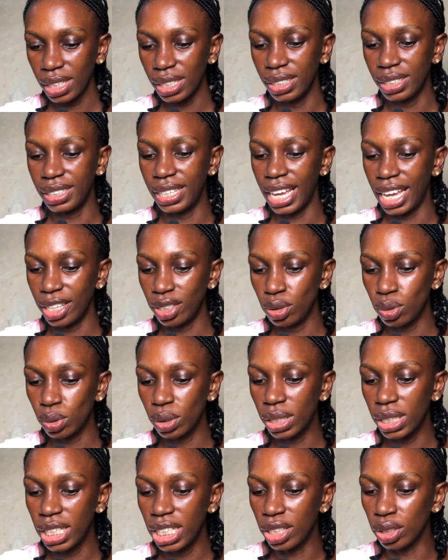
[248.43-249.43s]
Then
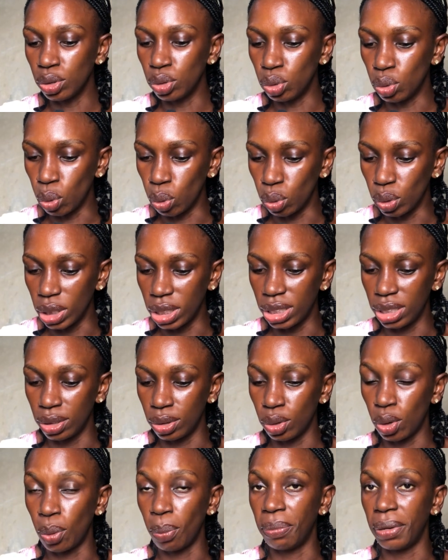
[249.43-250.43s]
you click no, it is
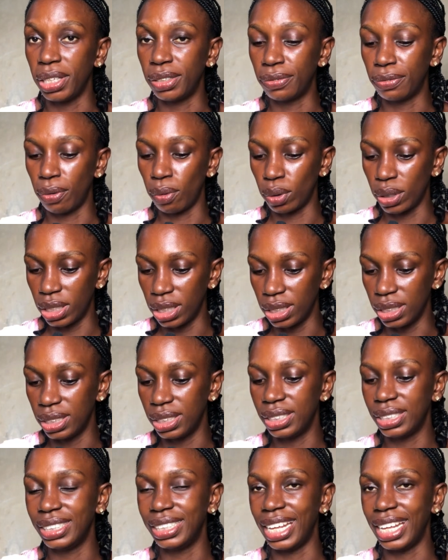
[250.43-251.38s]
not made for kids.